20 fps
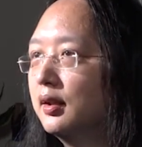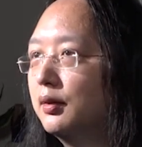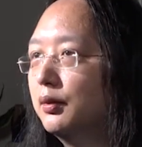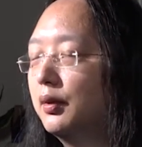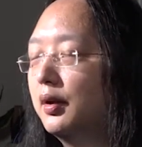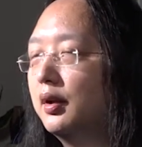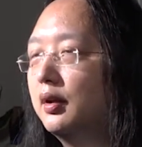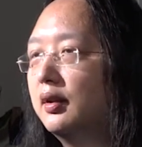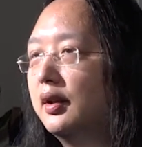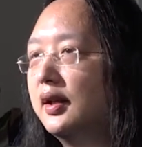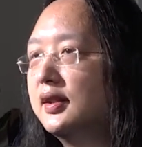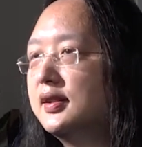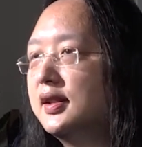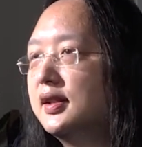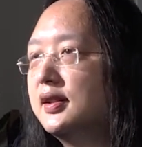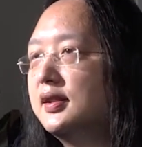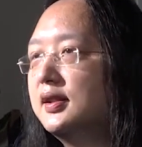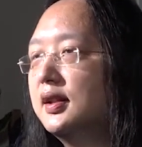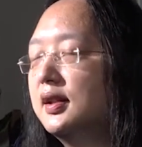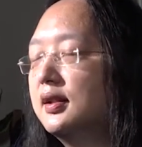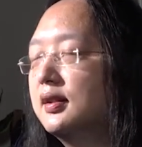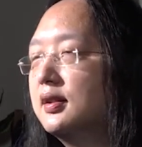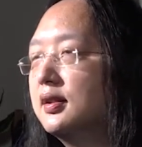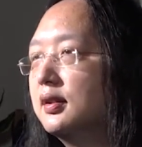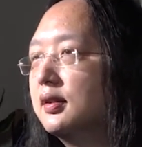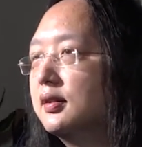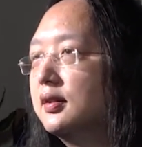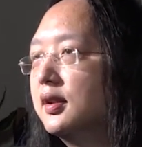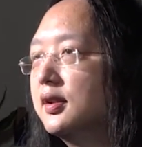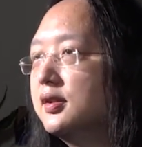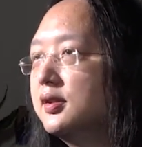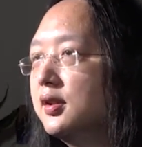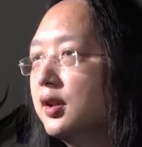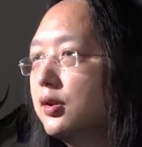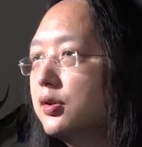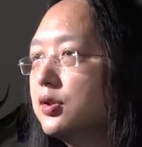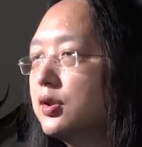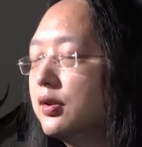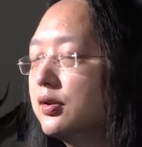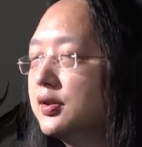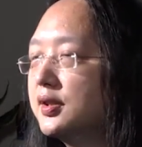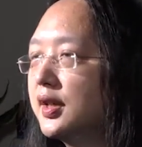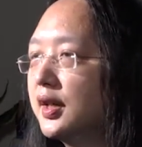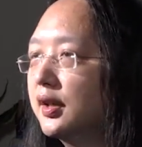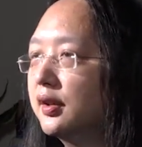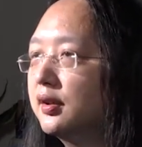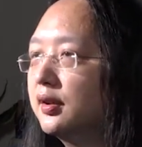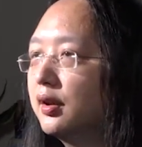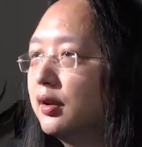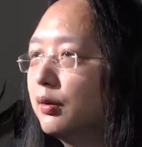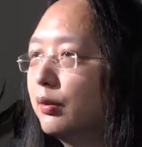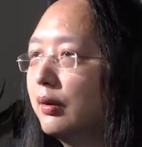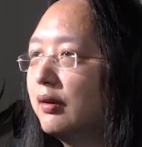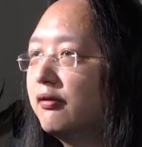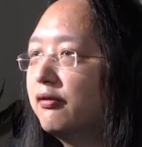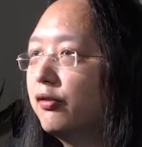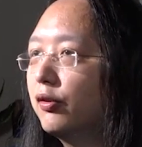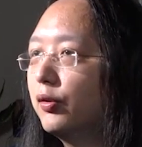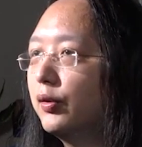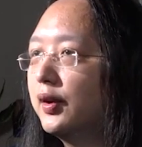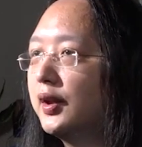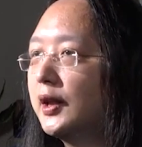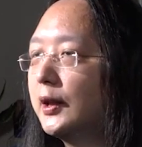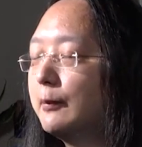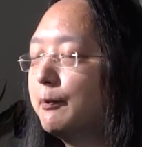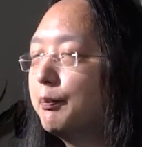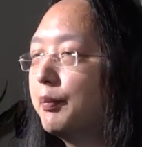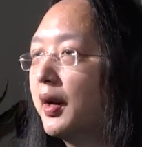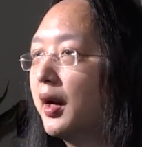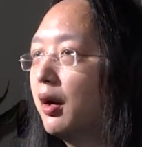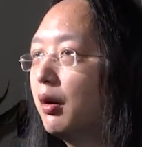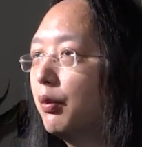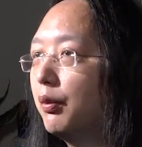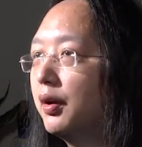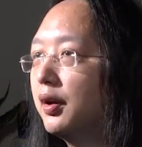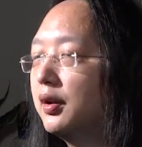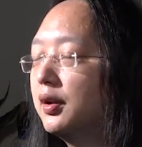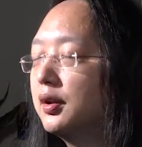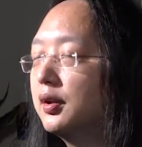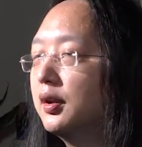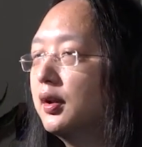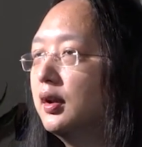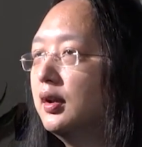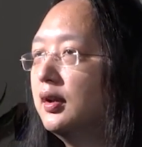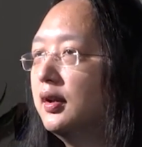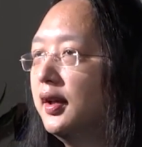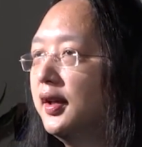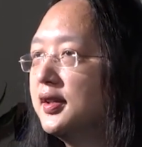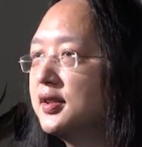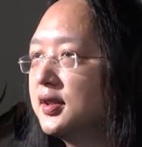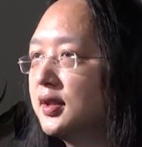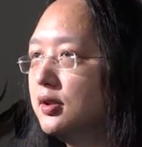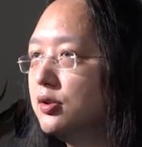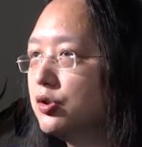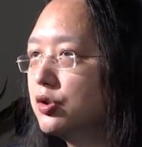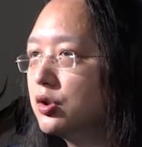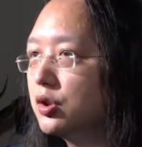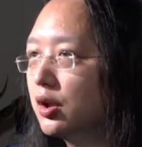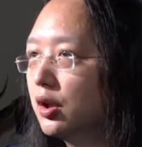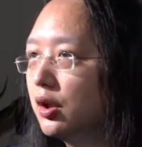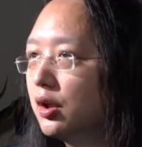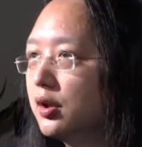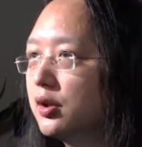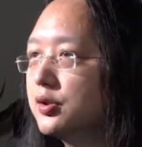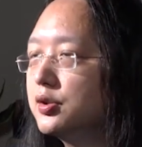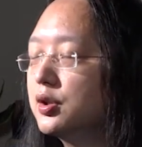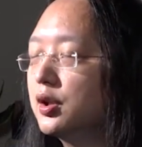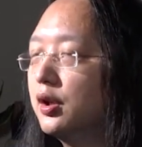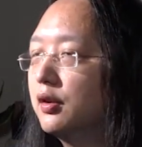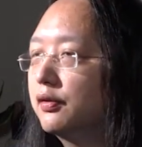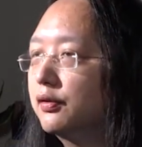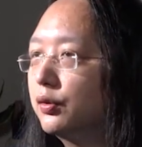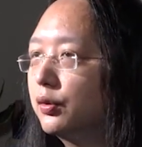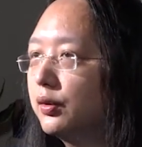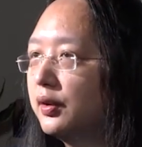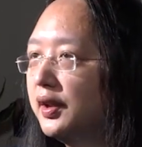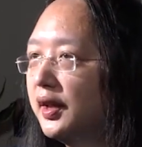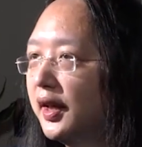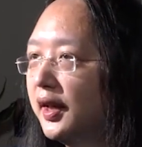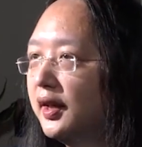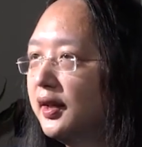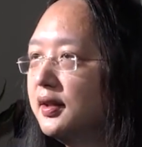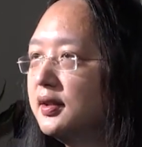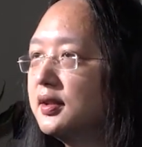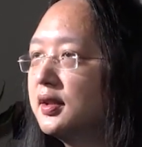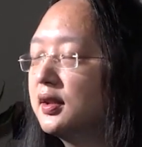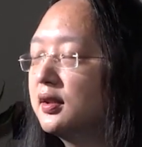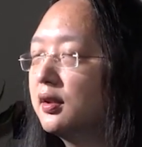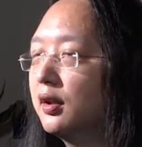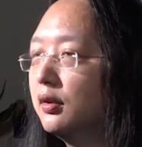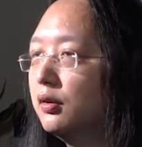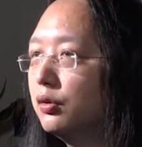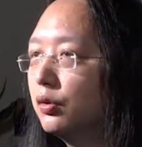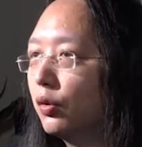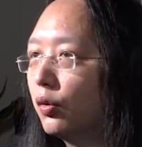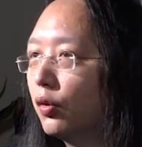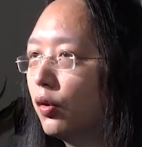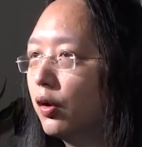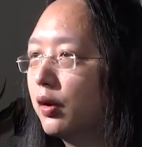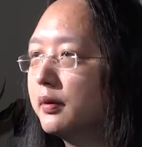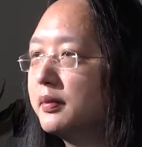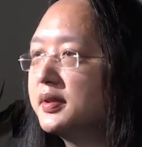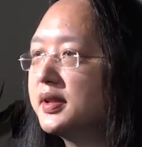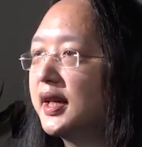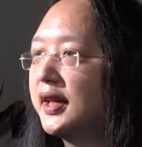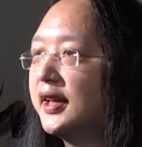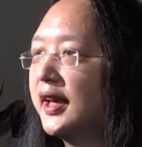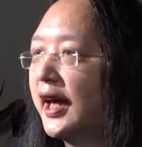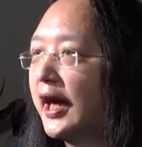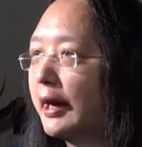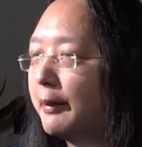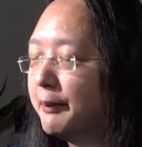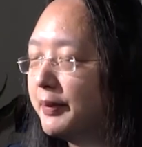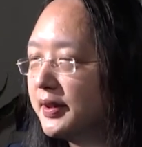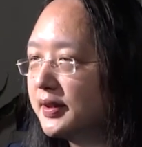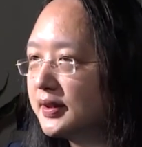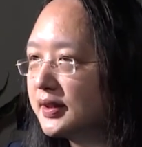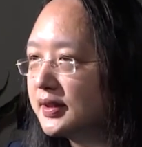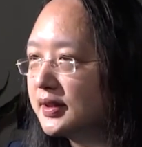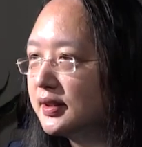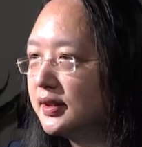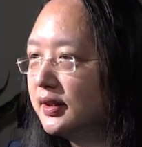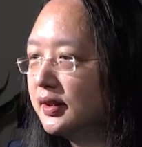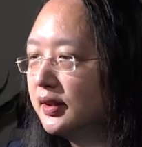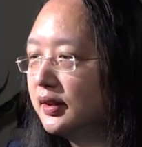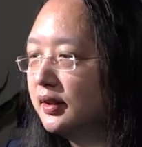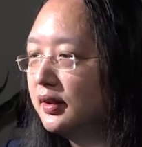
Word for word: Well, as I said, the social sector, when fully empowered, is in charge of creating the norms and habits.